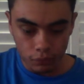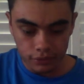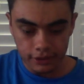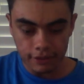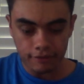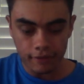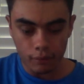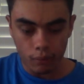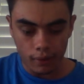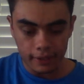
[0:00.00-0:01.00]
more to give at
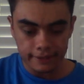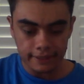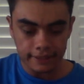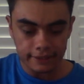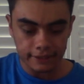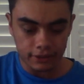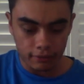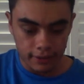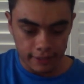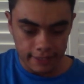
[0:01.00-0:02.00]
the Warriors, and he's
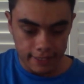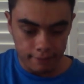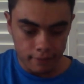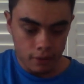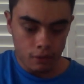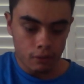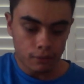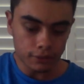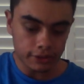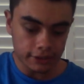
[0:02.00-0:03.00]
decided he
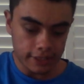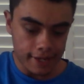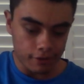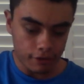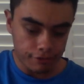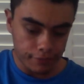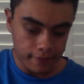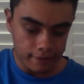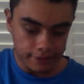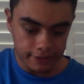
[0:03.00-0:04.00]
wants to stay on for
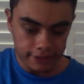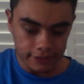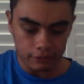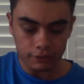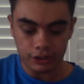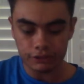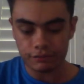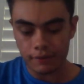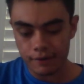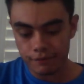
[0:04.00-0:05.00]
another season, which is
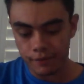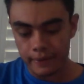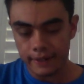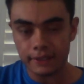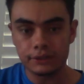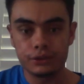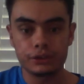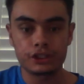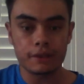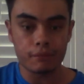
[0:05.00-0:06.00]
very, very
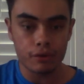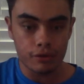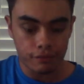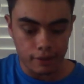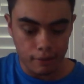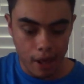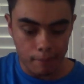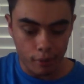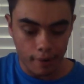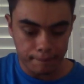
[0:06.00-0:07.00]
interesting move, in
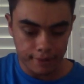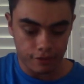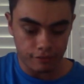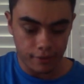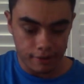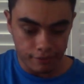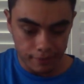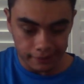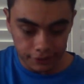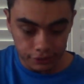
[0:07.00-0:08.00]
my opinion. Very,
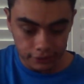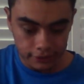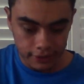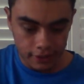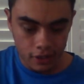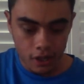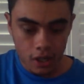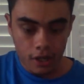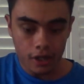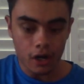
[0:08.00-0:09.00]
very interesting.
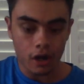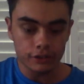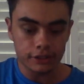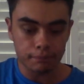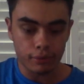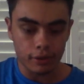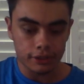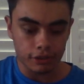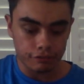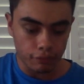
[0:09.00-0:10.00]
You know, I was
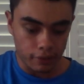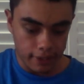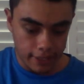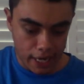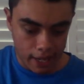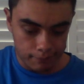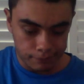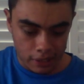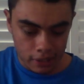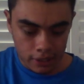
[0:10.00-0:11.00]
surprised. I thought he'd, I